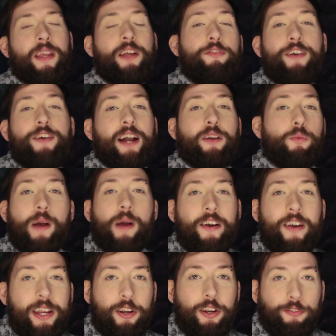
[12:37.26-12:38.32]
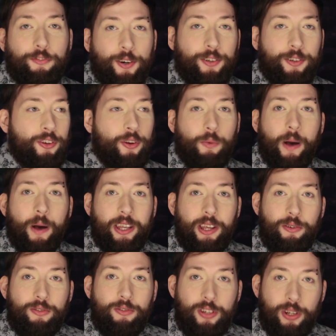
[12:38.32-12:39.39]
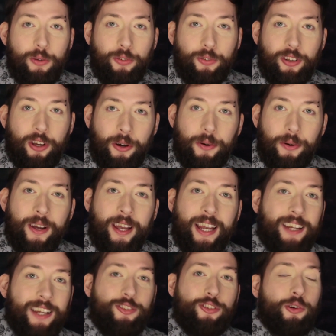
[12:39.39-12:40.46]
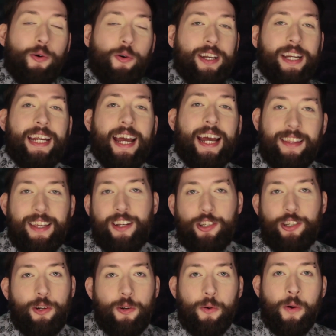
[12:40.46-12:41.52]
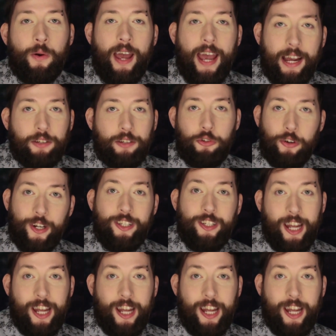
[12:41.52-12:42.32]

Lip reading: In fact, wearing your fursuit while you do so is sure to get the issue extra